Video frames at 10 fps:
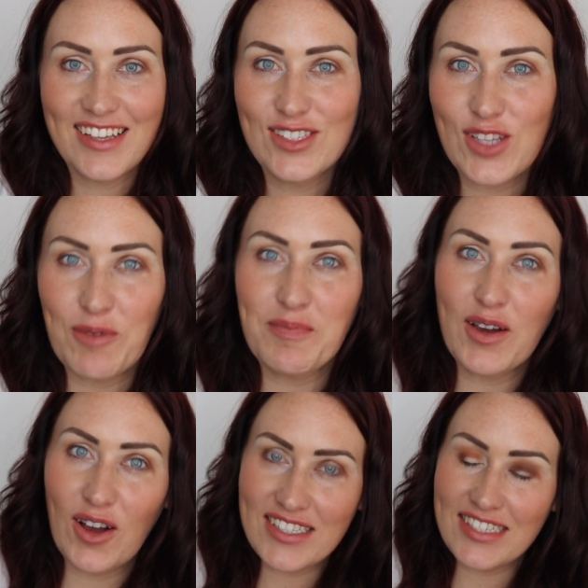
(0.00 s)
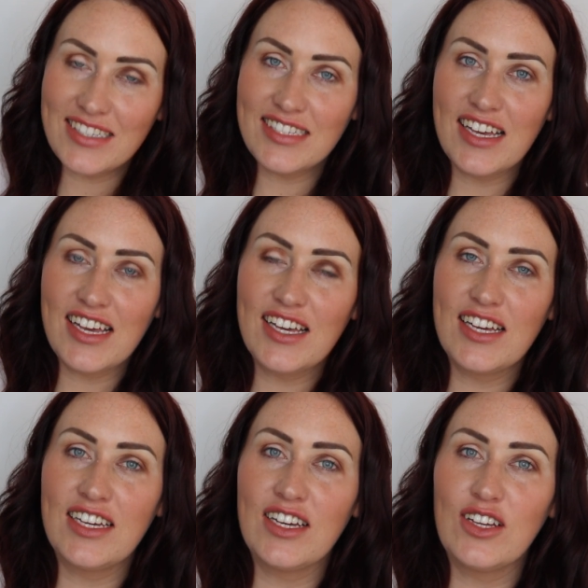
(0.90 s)
So because this is
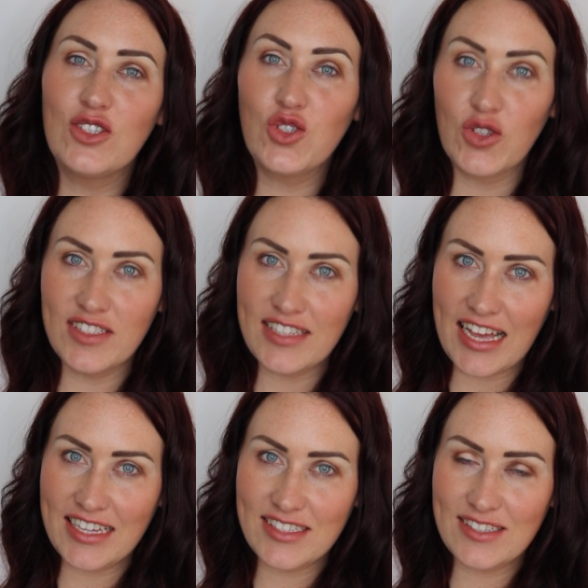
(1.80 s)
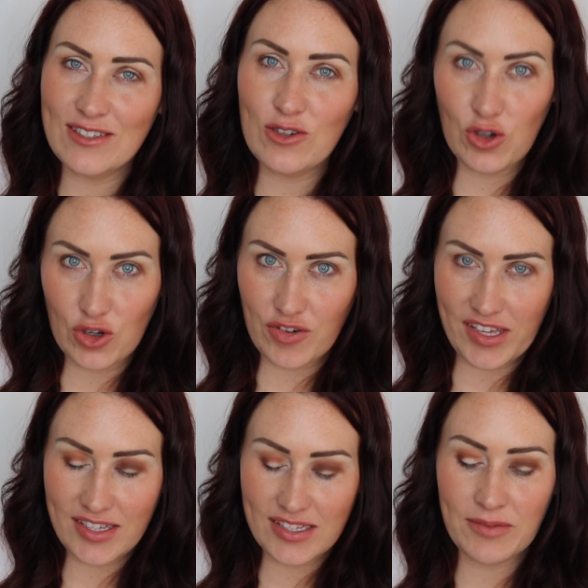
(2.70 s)
a sunset cut
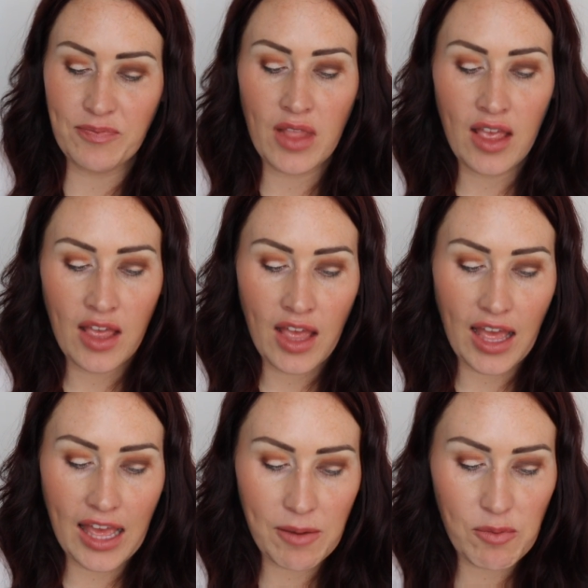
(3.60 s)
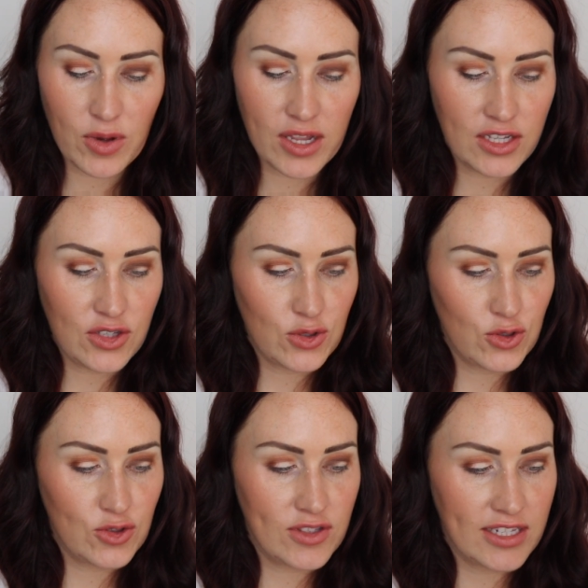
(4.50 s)
crease, we're going to
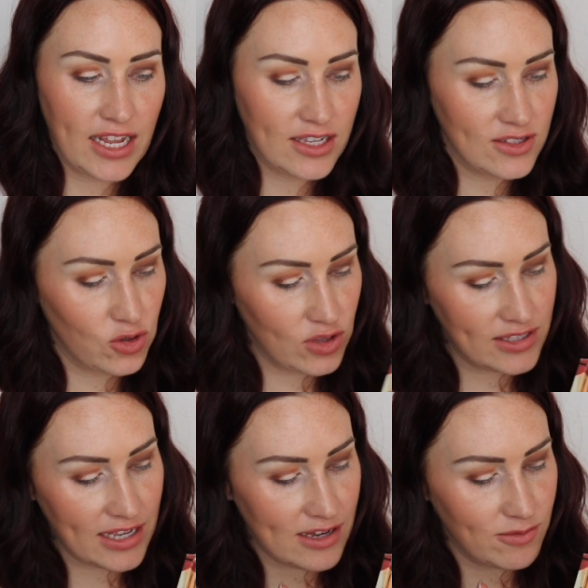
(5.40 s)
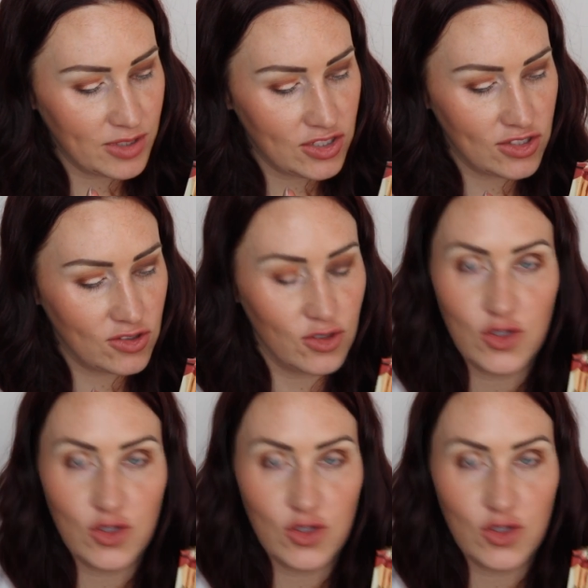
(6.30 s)
use the next colour down, which is called